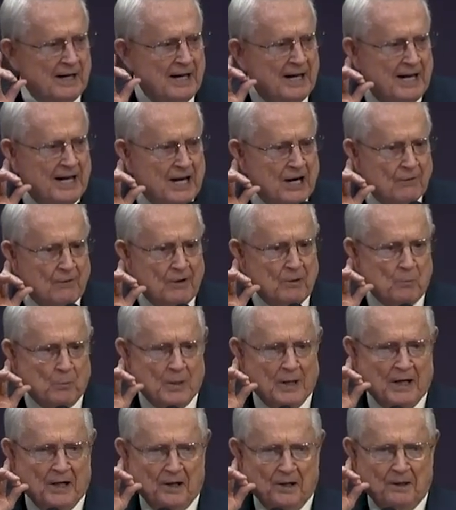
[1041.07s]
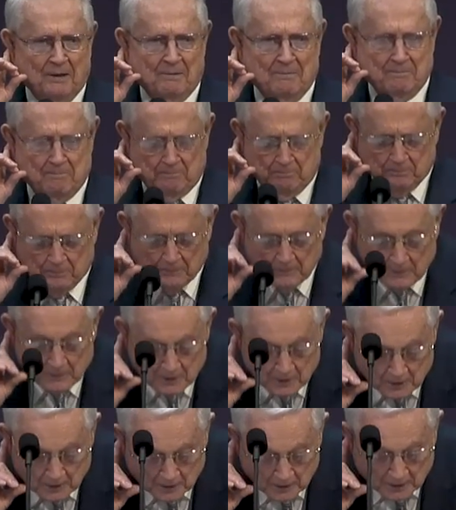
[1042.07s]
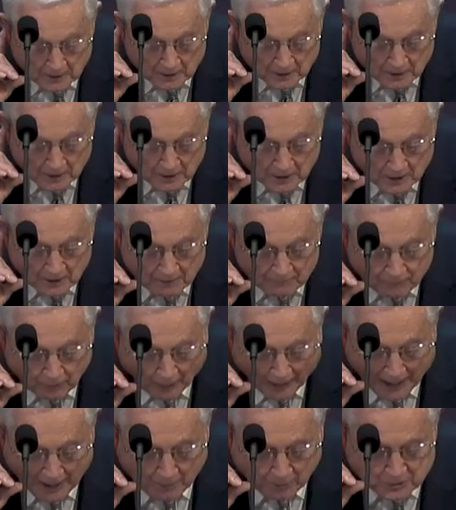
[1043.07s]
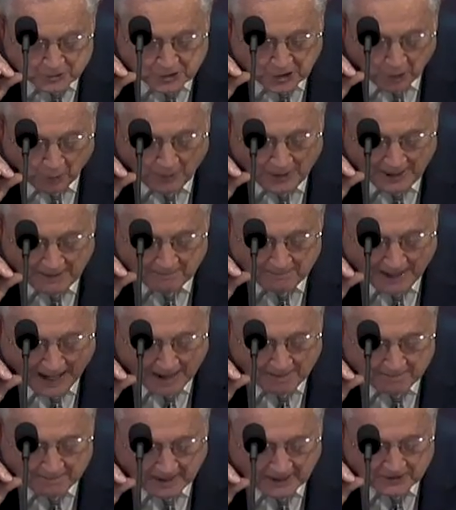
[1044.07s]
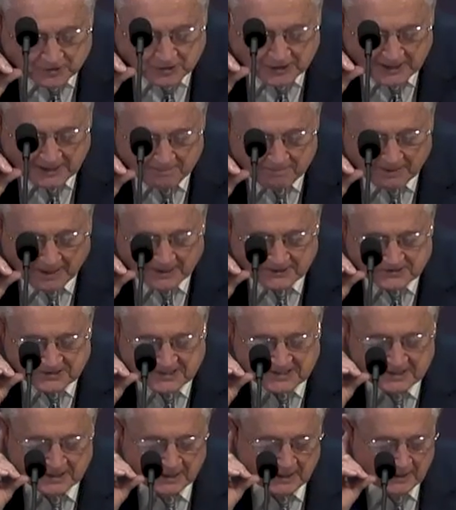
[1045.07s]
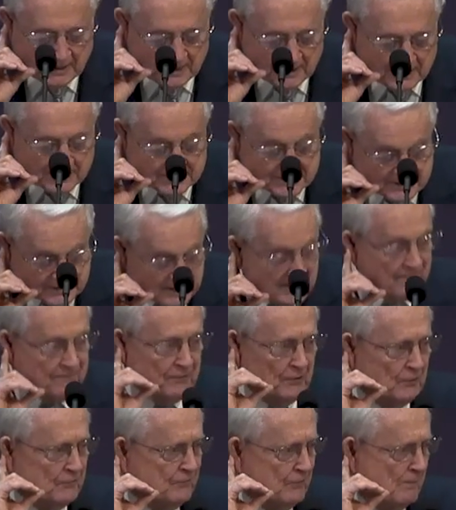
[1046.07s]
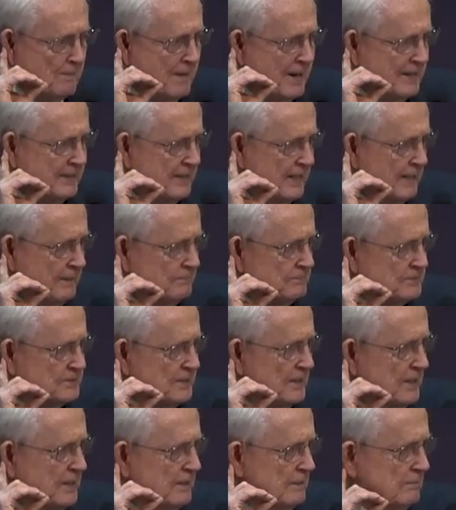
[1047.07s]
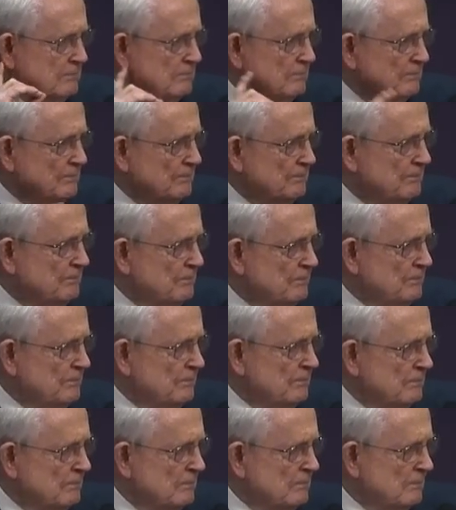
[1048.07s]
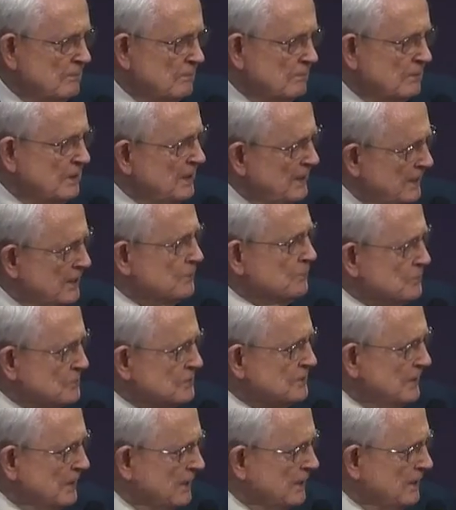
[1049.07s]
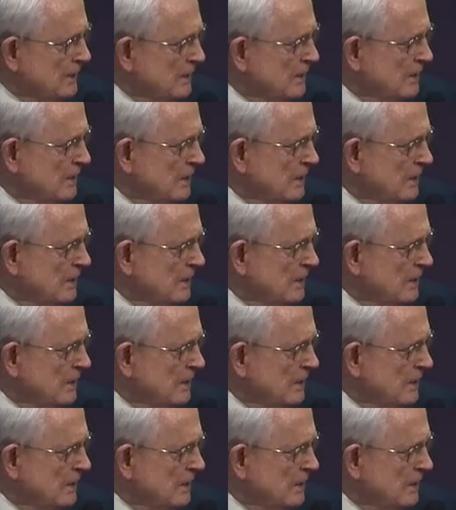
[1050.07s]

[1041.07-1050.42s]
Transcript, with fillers: Hear it well. For I will show him how much he must suffer for my name's sake. What an interesting